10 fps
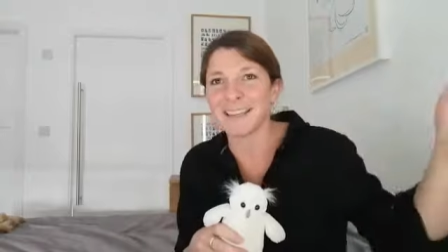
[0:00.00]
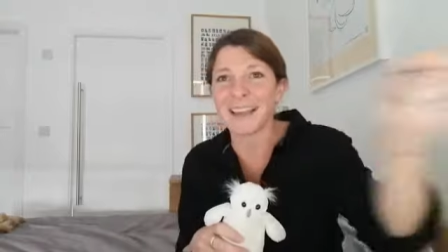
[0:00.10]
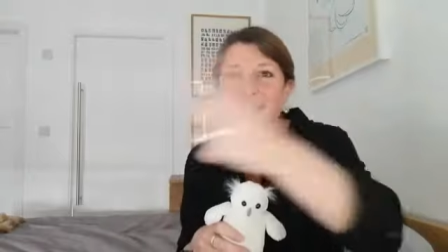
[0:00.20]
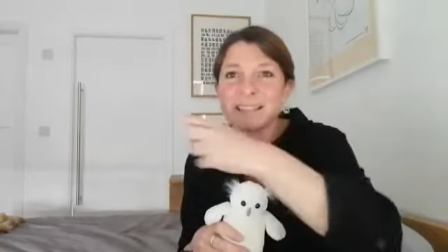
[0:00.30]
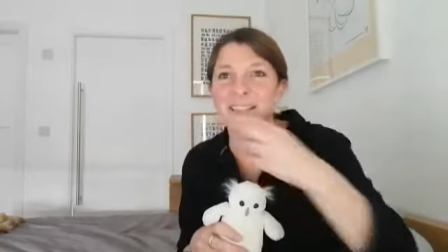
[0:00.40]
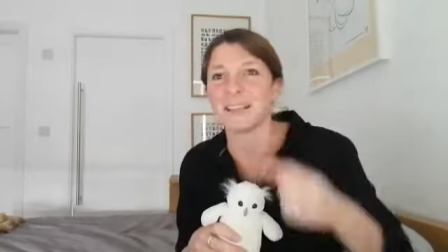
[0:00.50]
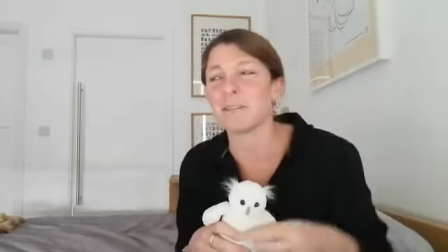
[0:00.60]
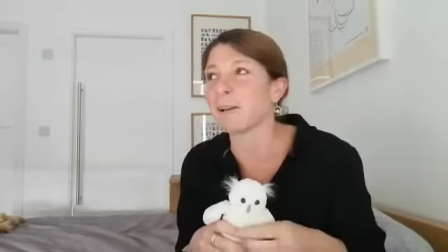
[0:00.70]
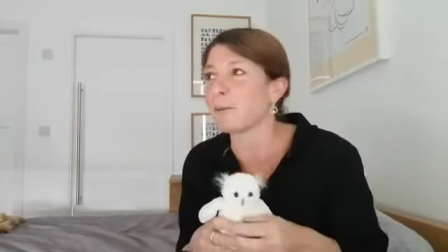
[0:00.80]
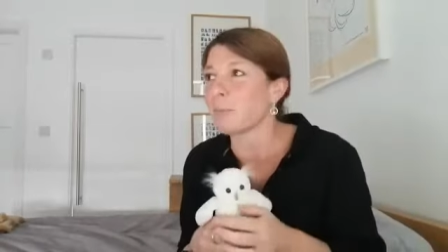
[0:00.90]
and nesting
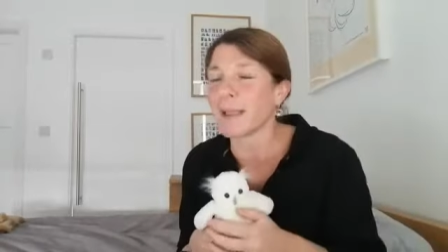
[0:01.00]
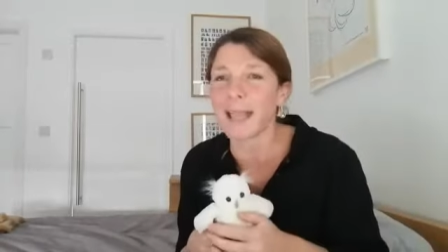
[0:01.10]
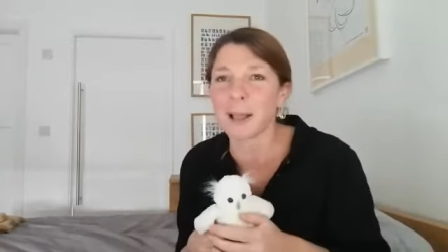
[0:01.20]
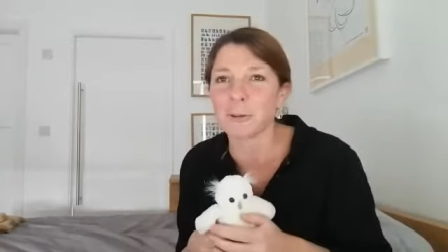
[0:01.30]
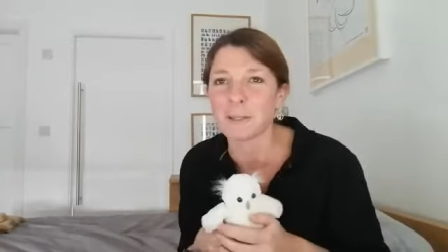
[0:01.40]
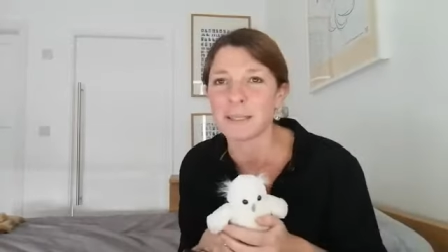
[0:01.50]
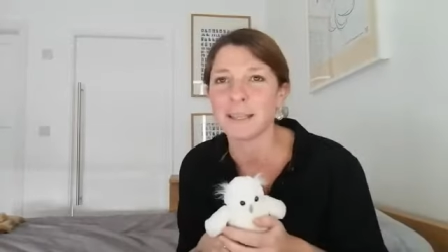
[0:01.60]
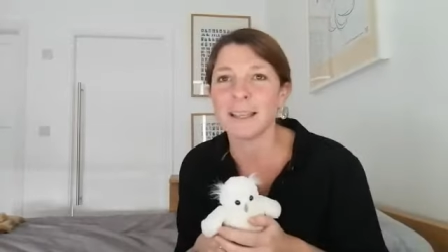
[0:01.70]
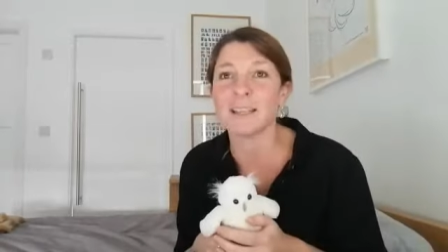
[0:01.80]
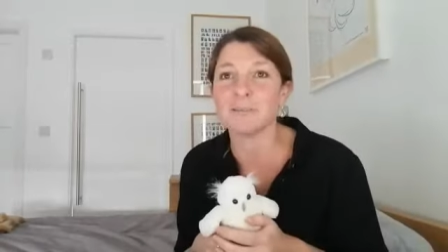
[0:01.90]
around my house
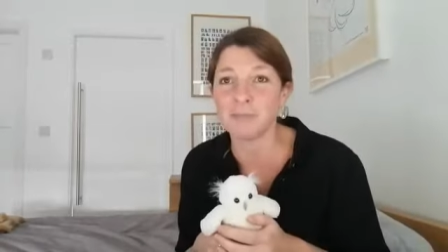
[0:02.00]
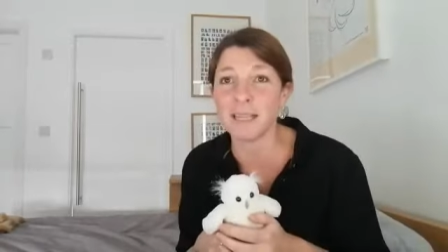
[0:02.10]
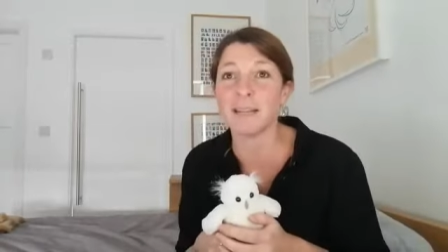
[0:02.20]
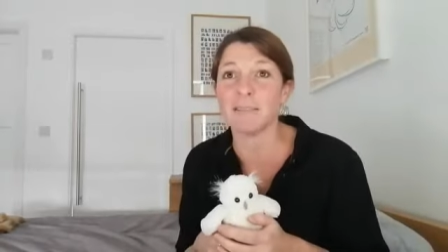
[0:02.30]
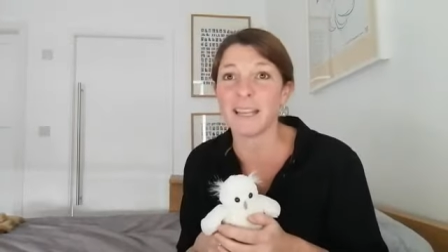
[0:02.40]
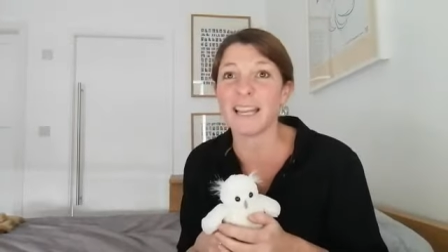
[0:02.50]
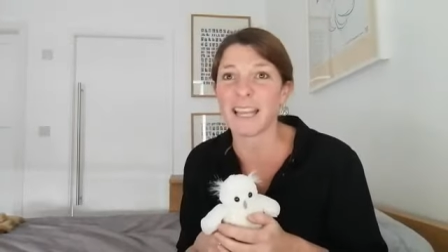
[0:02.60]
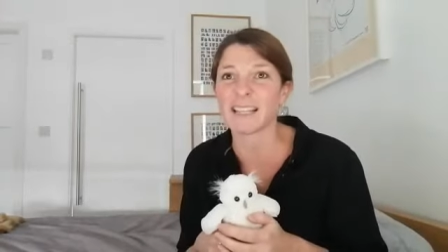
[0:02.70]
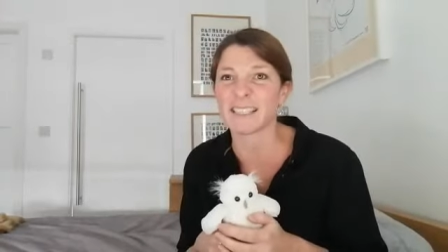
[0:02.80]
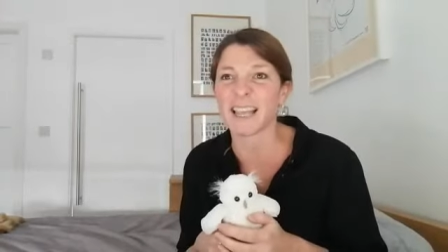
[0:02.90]
is really, really
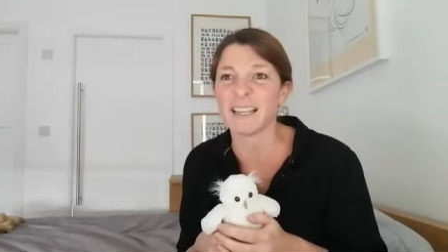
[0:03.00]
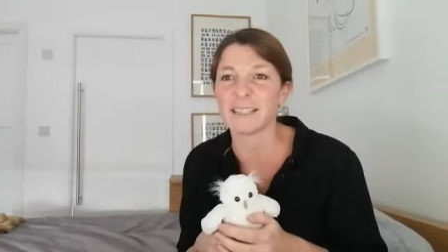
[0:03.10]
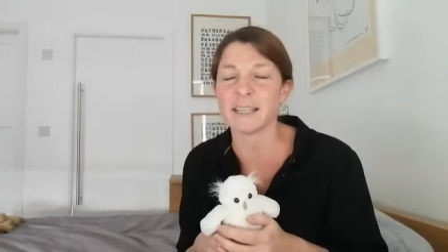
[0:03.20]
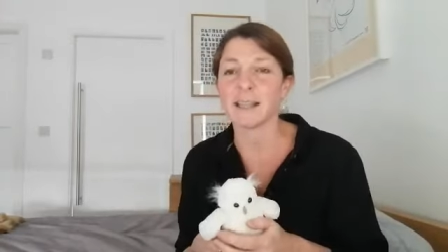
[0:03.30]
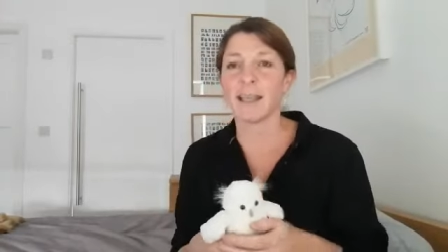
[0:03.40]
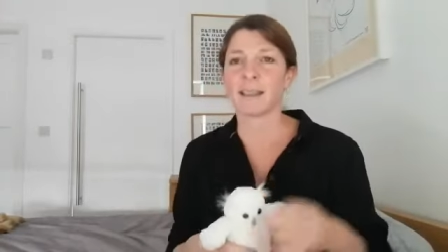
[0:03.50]
exciting.